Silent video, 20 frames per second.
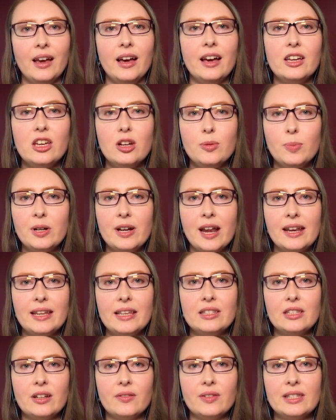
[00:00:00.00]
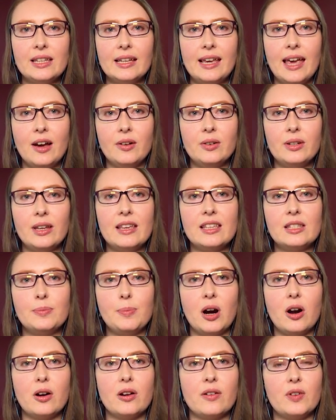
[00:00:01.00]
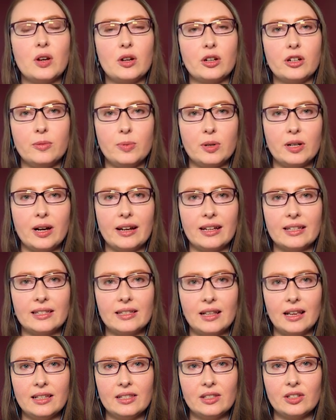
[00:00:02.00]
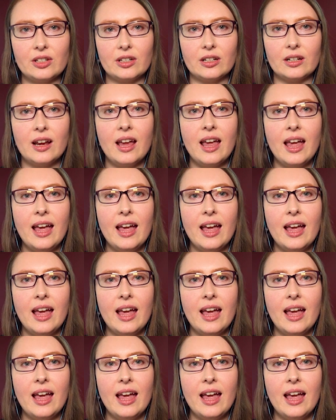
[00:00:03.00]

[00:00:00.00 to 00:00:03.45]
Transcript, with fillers: A Kubernetes service account is part of your Kubernetes cluster,